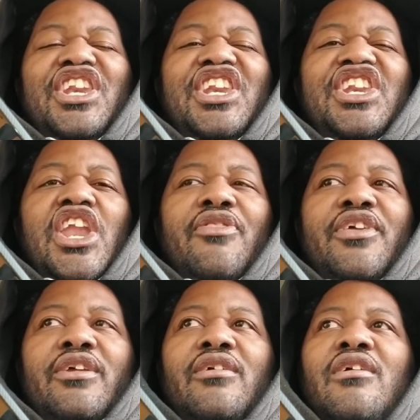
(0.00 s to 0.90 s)

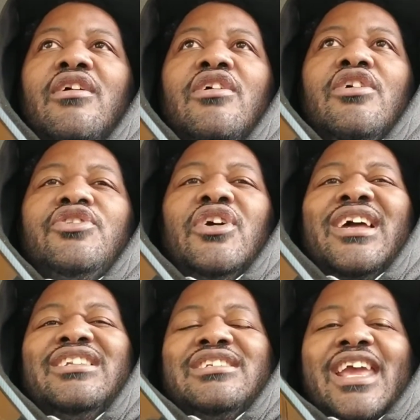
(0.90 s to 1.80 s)
Nothing took
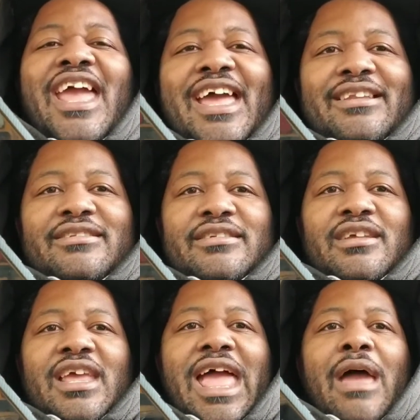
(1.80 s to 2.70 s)
a chance
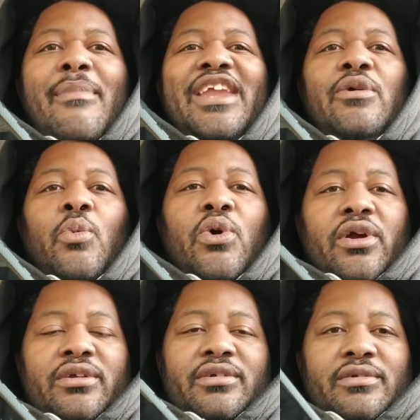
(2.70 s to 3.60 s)
and made it
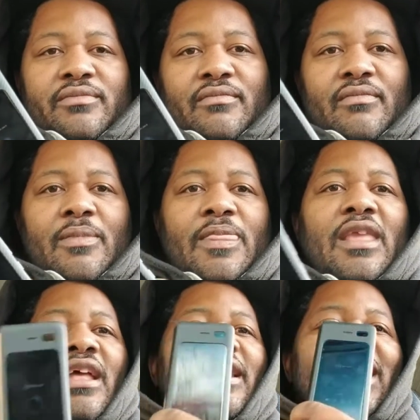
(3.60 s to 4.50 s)
work
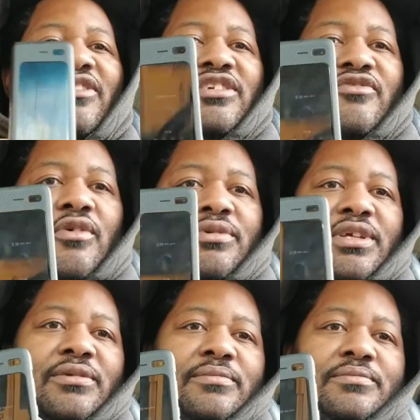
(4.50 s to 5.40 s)
like this phone did.